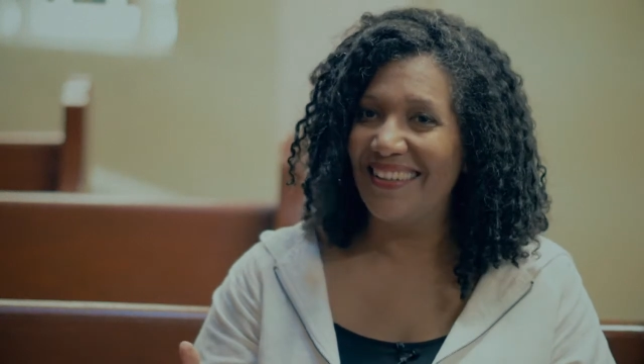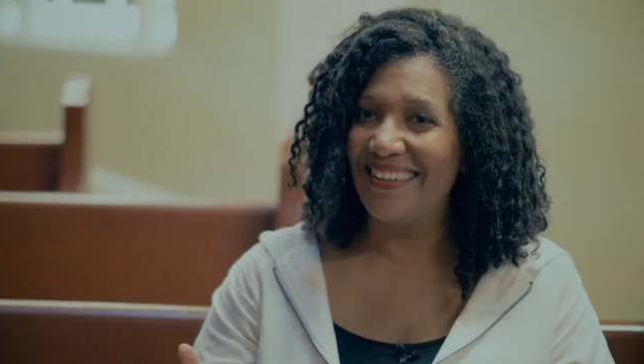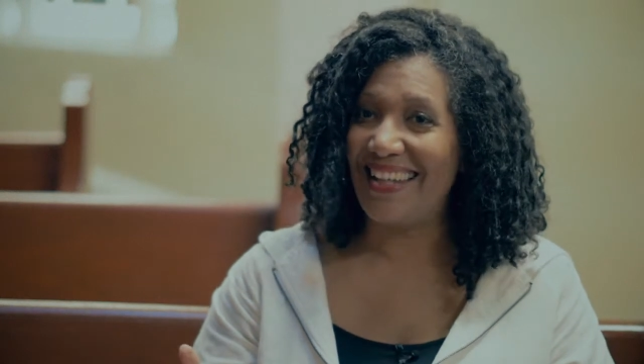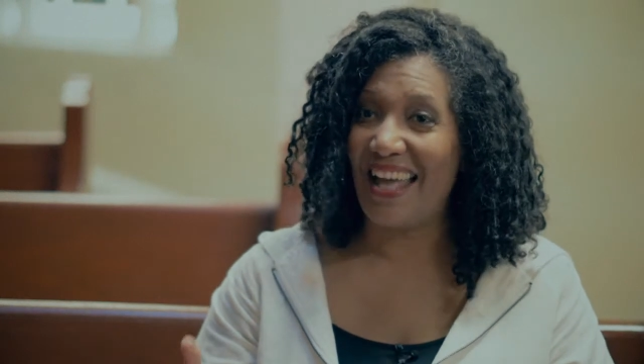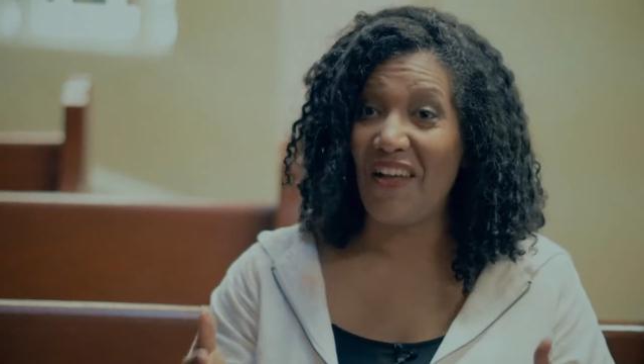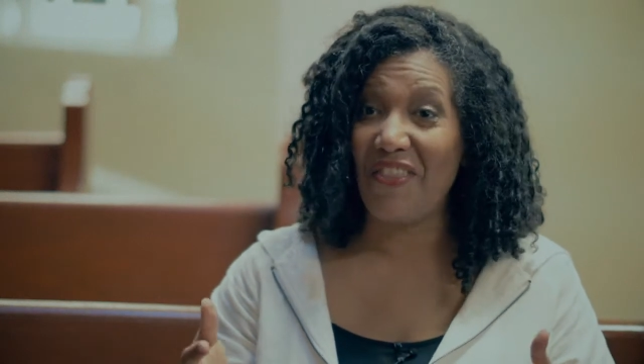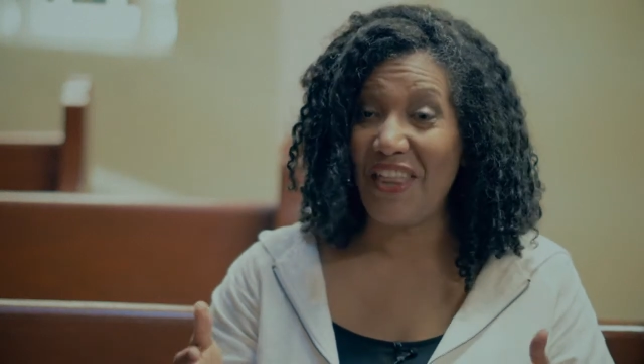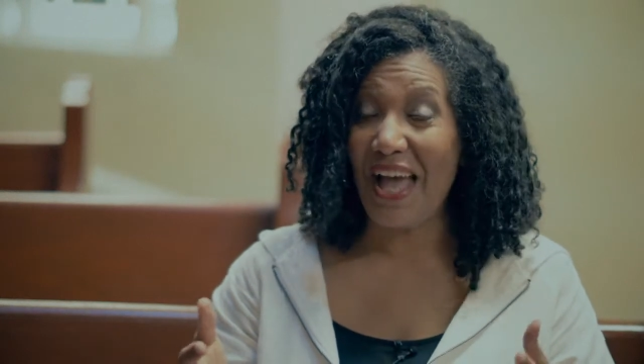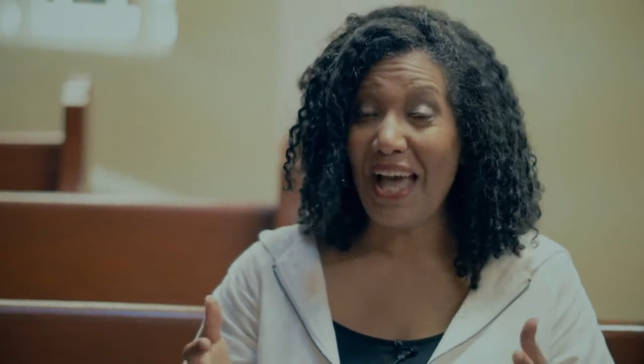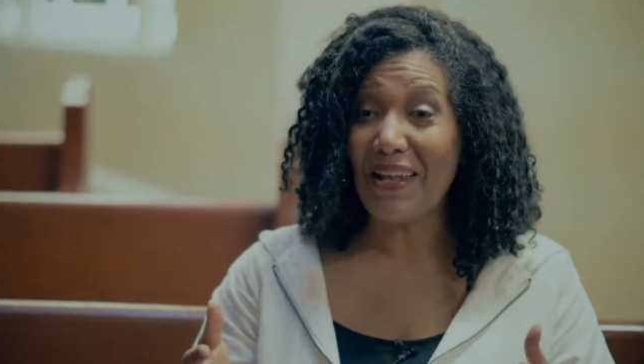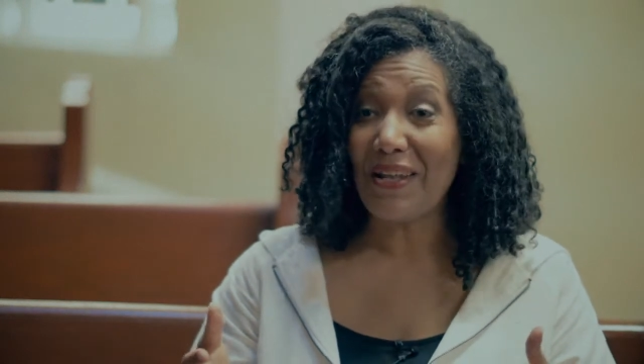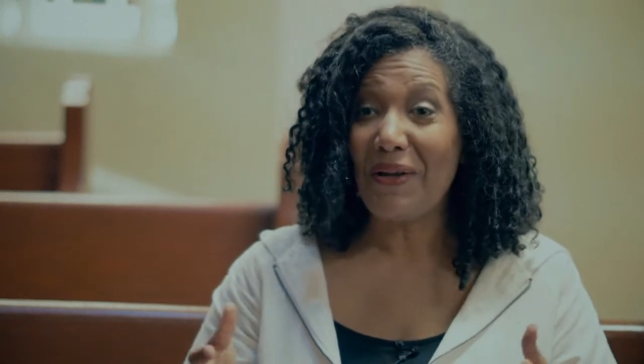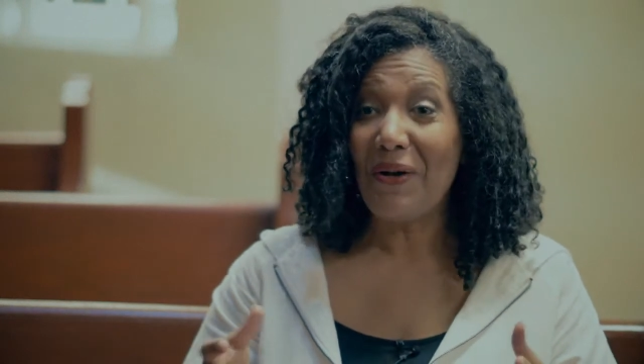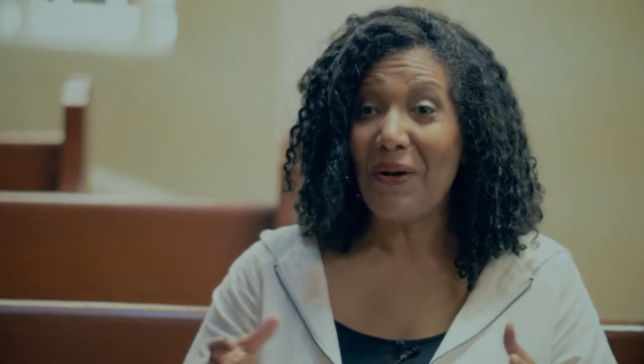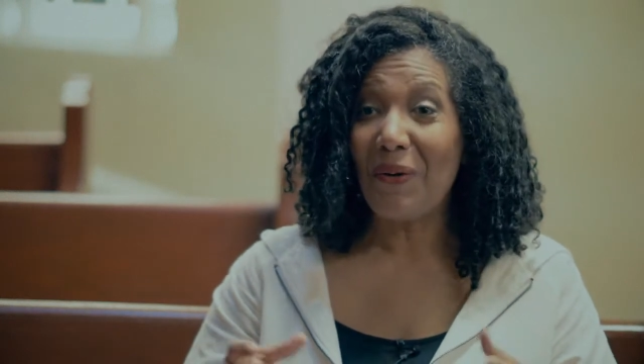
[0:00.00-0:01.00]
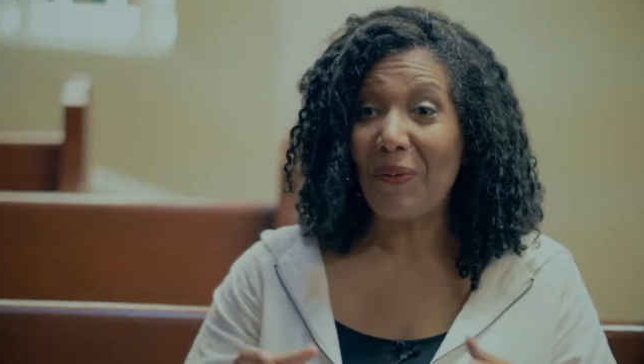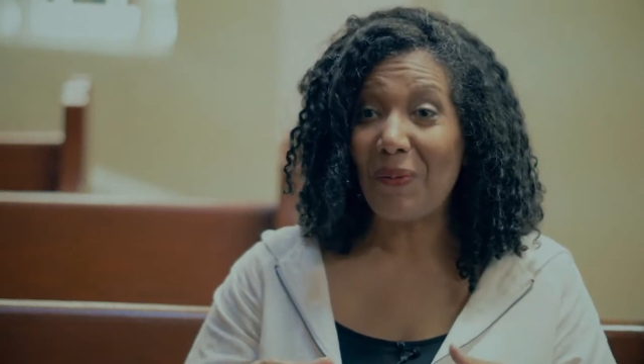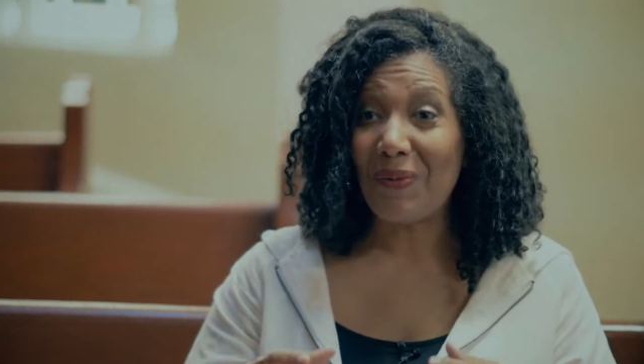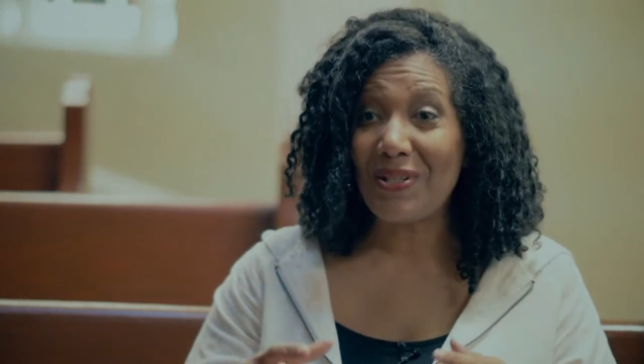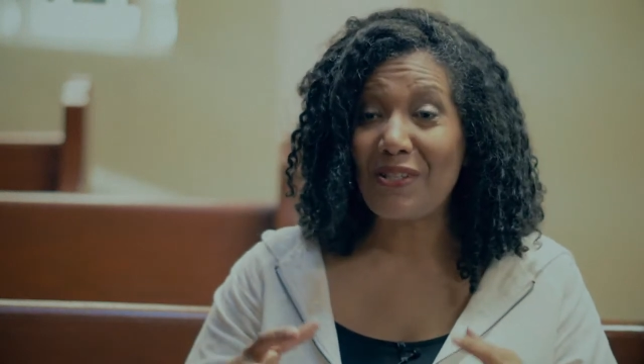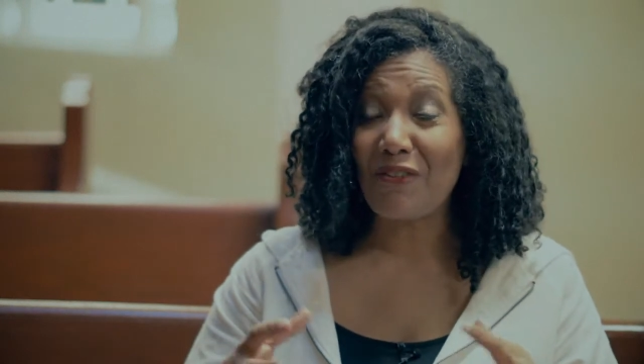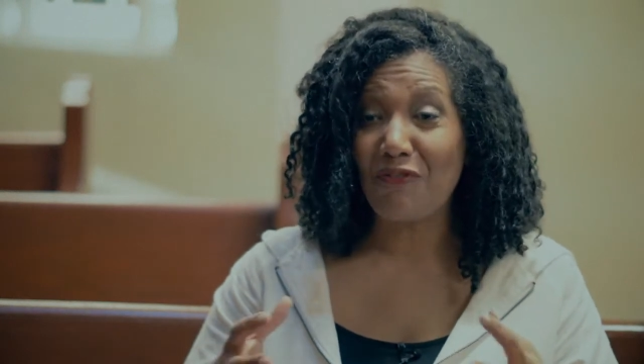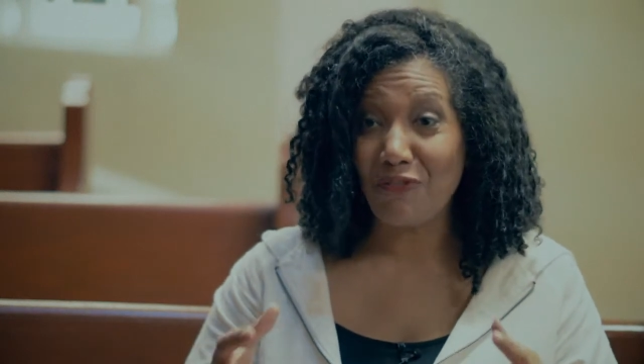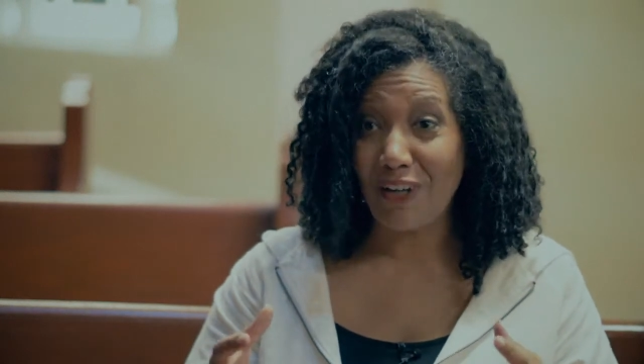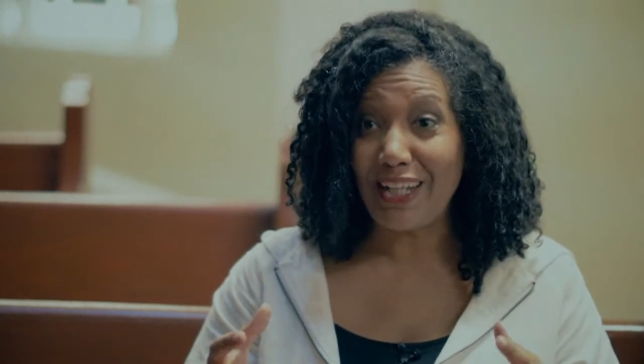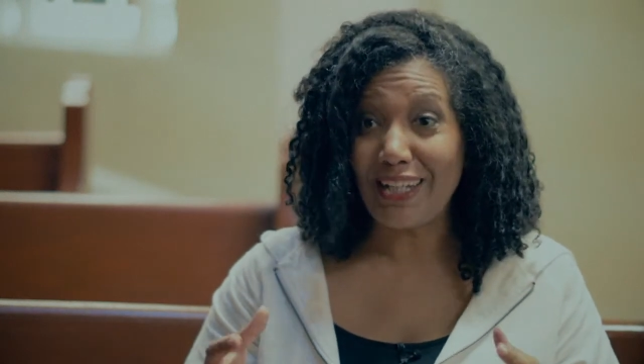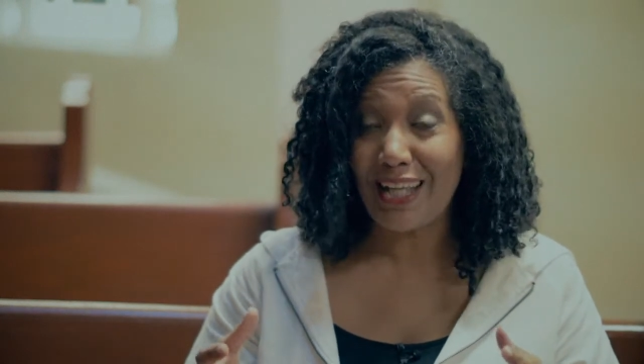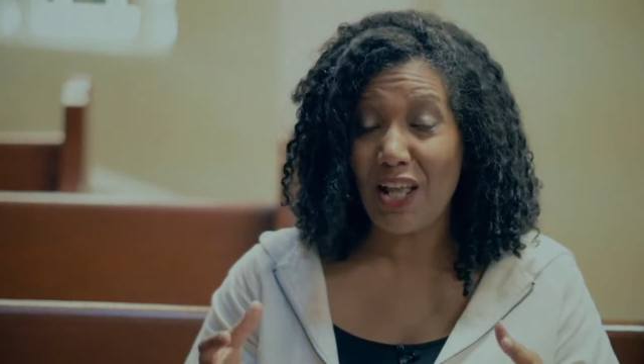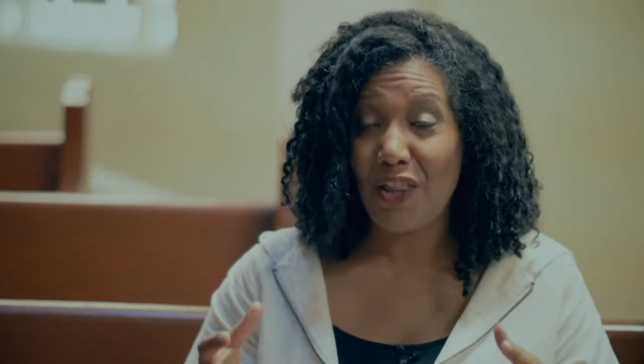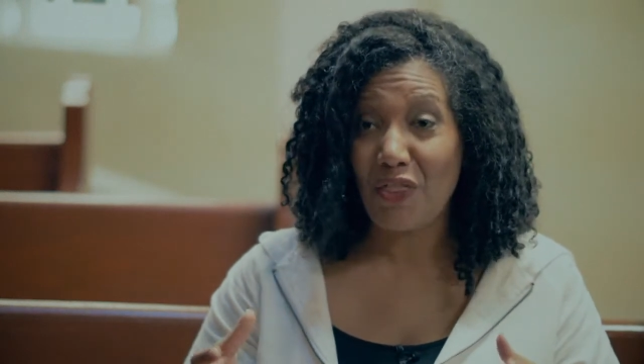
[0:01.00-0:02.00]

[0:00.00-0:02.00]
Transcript: Now that was a frightening